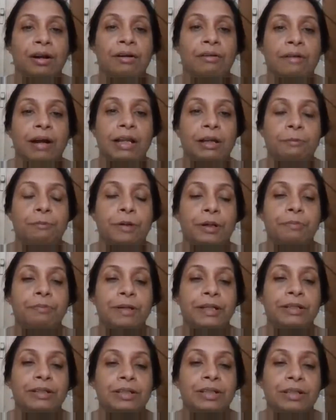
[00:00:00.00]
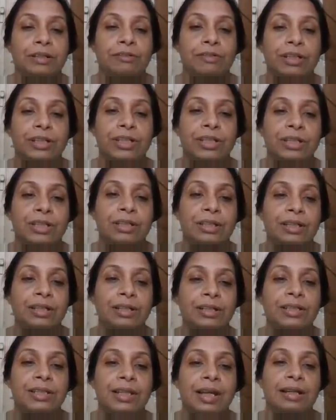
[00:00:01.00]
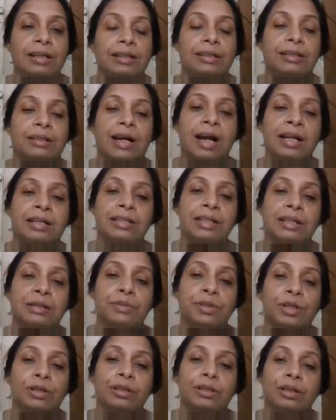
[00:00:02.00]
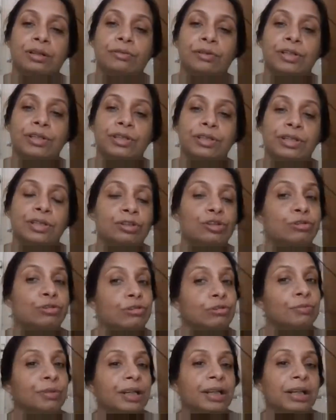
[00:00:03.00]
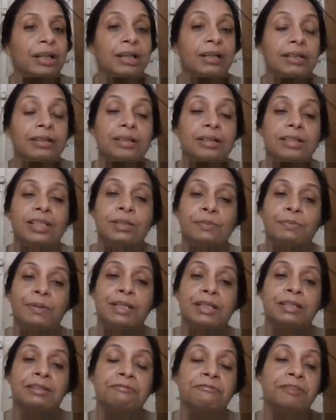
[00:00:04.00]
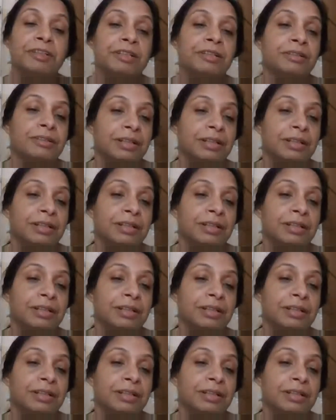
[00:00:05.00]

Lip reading: while preparing questionnaires, that the items or the questions should be clear, specific,